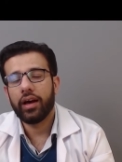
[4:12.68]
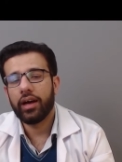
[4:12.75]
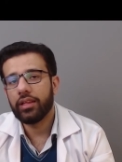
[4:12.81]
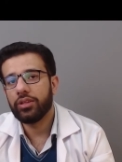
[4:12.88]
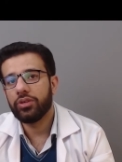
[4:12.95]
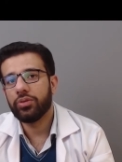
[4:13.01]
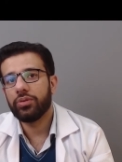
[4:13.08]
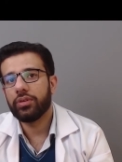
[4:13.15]

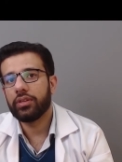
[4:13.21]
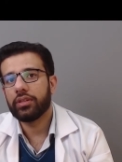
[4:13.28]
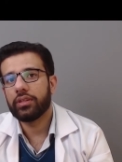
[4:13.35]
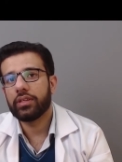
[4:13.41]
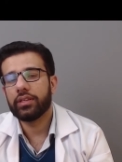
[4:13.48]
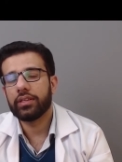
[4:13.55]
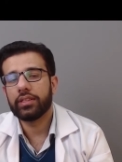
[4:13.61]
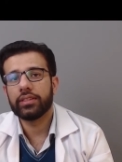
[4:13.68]
unusual
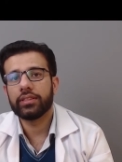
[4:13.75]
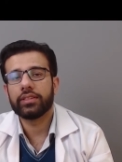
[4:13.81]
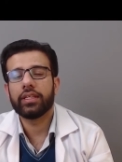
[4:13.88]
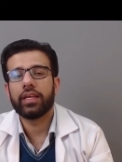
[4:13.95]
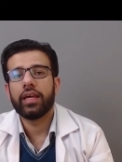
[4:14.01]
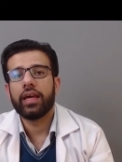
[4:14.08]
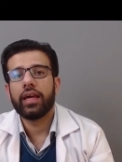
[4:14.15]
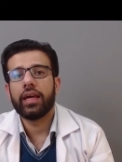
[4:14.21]
thirst,
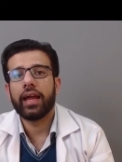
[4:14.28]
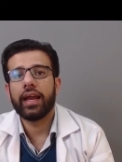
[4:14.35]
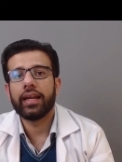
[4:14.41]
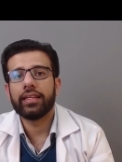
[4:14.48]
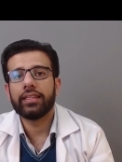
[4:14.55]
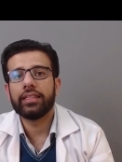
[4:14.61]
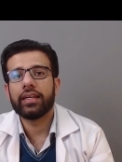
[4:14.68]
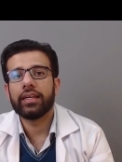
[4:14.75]

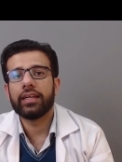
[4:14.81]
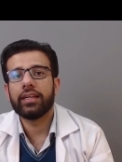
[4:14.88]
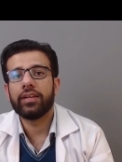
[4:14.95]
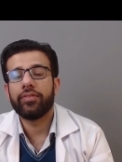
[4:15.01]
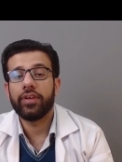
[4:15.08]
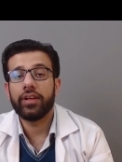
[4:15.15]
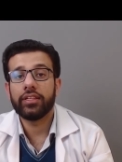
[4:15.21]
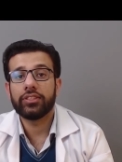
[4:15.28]
and the
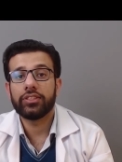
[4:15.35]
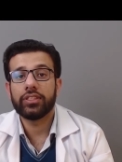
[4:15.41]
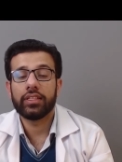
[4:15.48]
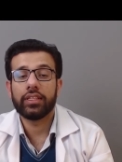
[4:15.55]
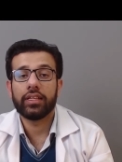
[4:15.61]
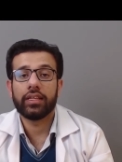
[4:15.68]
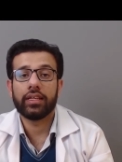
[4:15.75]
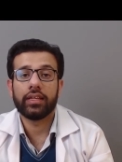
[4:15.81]
differential
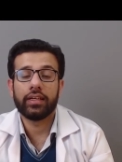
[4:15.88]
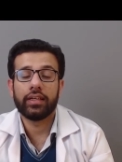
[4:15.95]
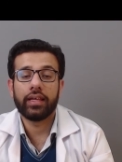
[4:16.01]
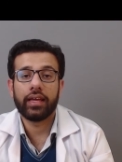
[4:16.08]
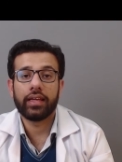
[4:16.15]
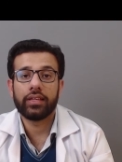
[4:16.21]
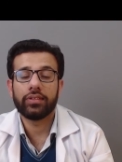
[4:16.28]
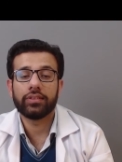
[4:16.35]
uh,
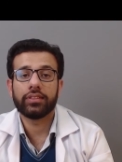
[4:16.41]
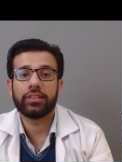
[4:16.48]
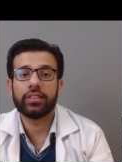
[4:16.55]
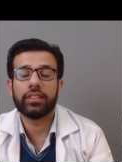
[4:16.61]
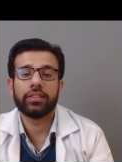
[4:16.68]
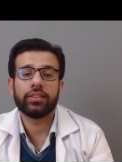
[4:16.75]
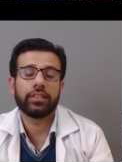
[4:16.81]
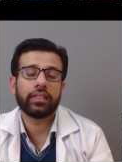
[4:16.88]

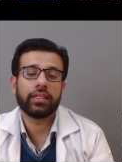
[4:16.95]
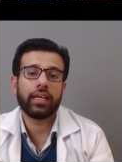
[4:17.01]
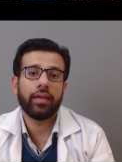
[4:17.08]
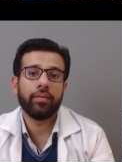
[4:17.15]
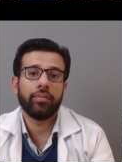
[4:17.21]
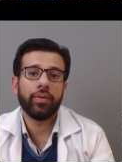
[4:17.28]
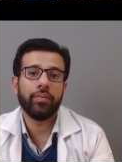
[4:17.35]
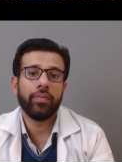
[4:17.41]
diagnosis
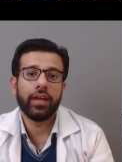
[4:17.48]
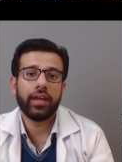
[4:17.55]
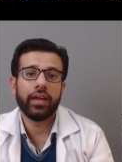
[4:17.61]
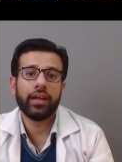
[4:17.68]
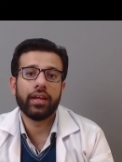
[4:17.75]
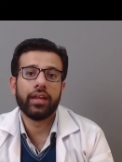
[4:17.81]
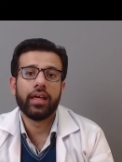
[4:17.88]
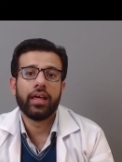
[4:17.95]
can be
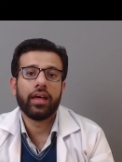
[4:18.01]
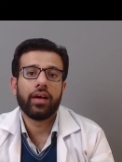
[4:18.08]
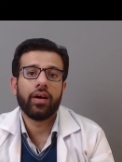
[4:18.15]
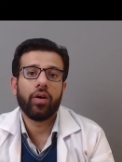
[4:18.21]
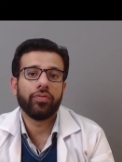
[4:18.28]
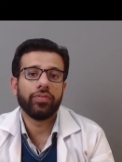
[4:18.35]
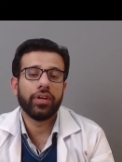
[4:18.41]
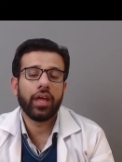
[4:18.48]
made
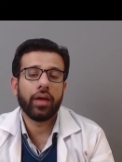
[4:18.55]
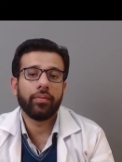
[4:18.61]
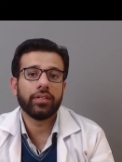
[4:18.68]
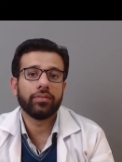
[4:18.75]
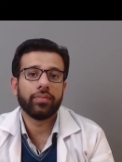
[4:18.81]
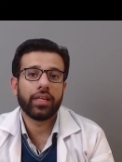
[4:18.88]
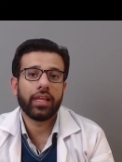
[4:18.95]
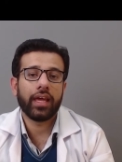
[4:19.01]
of the
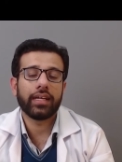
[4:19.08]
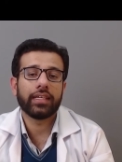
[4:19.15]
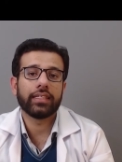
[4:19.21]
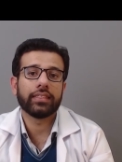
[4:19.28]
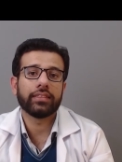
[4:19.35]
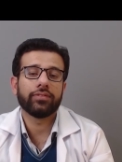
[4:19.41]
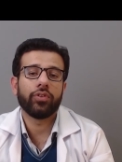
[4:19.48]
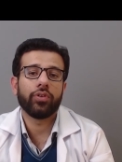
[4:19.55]
diabetes
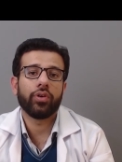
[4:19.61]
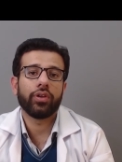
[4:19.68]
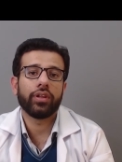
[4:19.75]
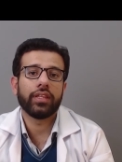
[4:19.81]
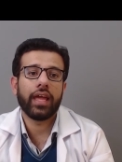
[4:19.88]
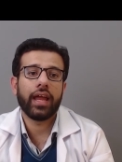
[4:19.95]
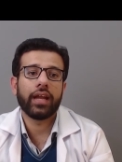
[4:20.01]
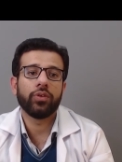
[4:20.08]
mellitus. For
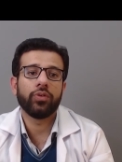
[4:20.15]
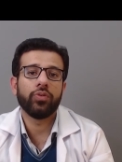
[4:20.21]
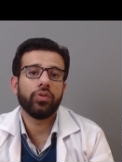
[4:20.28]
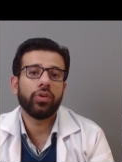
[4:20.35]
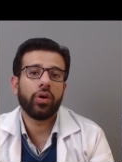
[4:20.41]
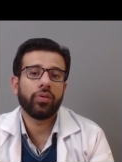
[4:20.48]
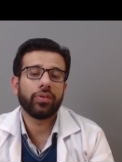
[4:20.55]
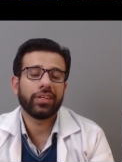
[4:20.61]
that, to
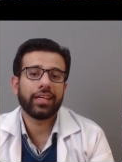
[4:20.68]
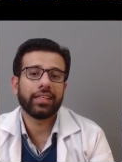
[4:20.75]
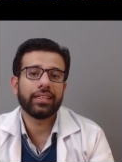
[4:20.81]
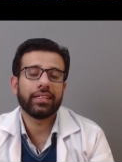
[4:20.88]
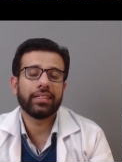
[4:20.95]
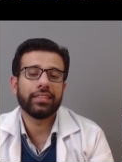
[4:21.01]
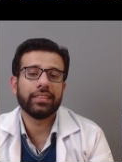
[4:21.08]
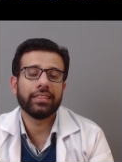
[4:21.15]
rule out the
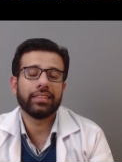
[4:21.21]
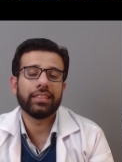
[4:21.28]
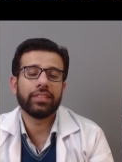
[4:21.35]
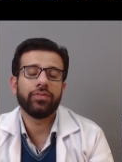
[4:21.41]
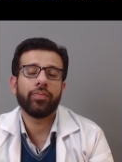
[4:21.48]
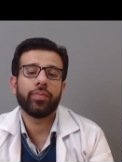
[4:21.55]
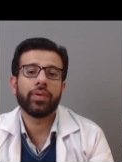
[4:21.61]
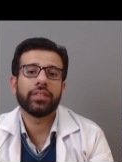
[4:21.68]
other diseases,
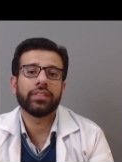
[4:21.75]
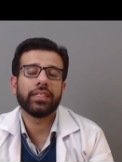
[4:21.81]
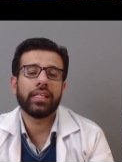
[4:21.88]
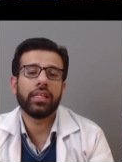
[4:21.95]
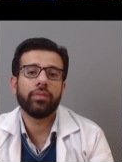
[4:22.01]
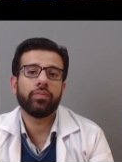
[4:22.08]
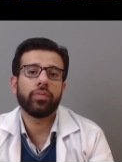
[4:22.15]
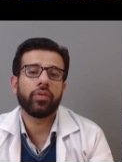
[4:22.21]
we
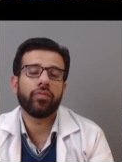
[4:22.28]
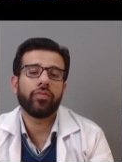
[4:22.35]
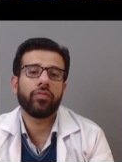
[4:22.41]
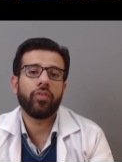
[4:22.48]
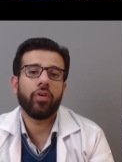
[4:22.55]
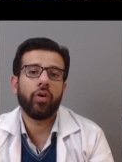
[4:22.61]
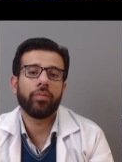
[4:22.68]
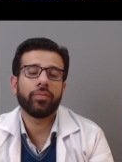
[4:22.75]
basically
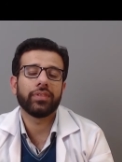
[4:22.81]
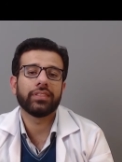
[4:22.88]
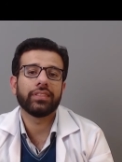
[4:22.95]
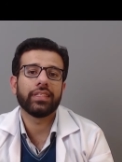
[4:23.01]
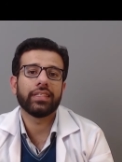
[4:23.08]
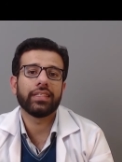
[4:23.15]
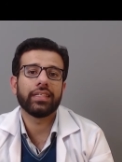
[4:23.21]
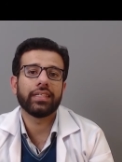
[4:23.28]
perform the
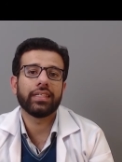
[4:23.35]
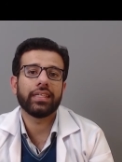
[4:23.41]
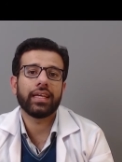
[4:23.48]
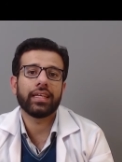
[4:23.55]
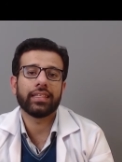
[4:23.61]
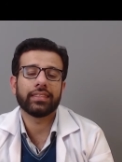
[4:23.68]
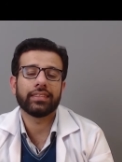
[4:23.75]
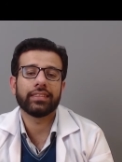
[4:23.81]
certain
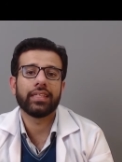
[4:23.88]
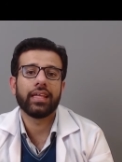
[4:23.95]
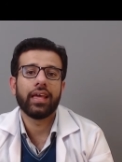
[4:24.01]
tests